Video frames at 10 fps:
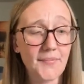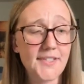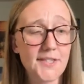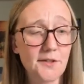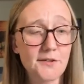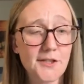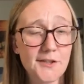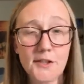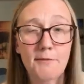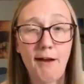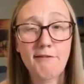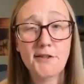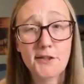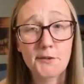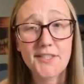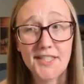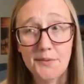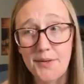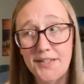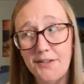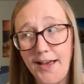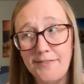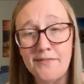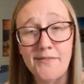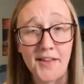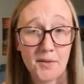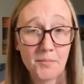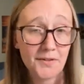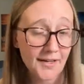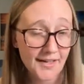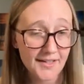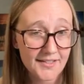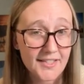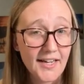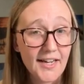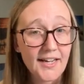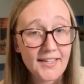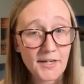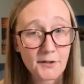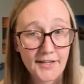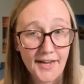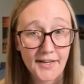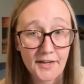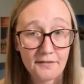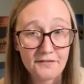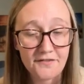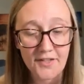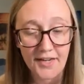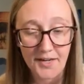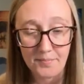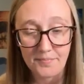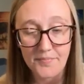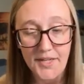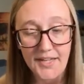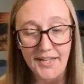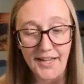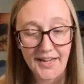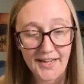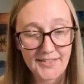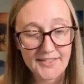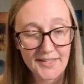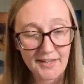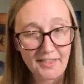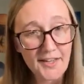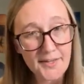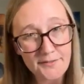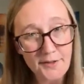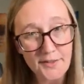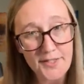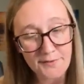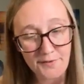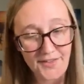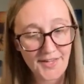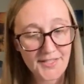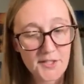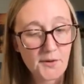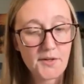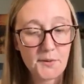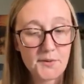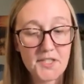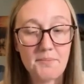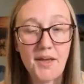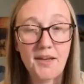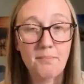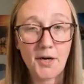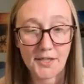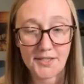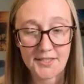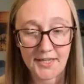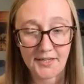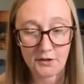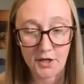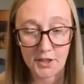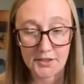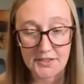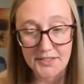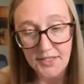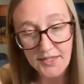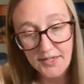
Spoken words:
So just look around you, see what you have available, and get creative, and think of all the different things you could use to make marks in your art.